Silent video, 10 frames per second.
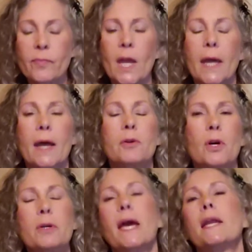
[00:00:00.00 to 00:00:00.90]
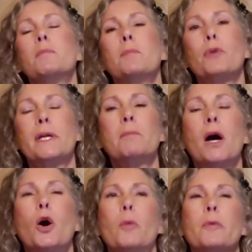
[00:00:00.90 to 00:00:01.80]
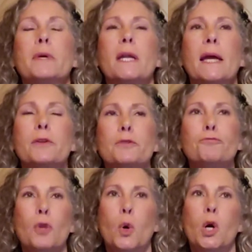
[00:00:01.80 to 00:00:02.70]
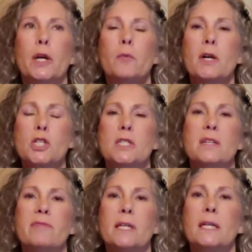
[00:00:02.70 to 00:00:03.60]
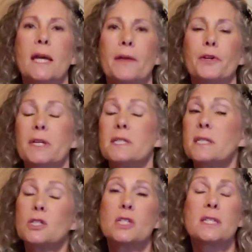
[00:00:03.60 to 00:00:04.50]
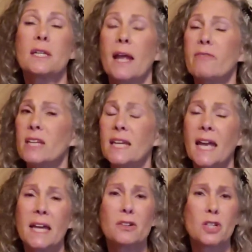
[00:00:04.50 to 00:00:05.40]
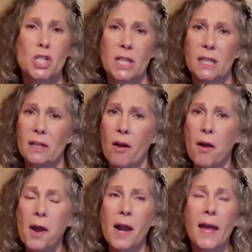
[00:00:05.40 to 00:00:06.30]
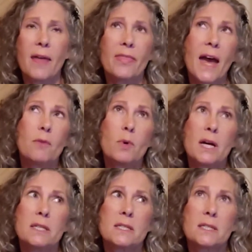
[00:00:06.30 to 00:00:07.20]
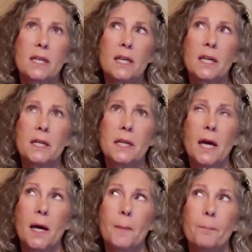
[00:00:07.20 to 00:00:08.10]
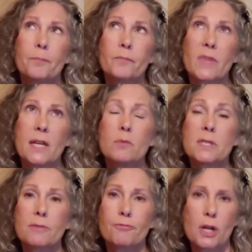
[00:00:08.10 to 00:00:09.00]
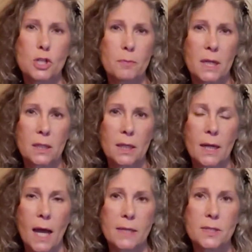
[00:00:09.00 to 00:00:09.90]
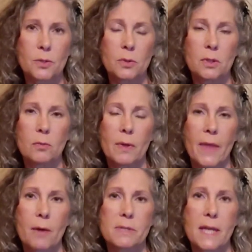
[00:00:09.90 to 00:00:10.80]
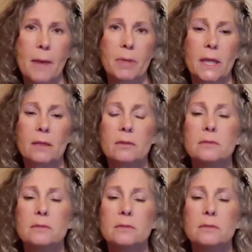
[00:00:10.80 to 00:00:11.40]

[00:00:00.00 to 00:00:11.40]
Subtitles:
And I would go get him and bring him home, and we lay on the floor and watch TV together because he just didn't have any energy. And that was he was a freshman in high school when that was happening.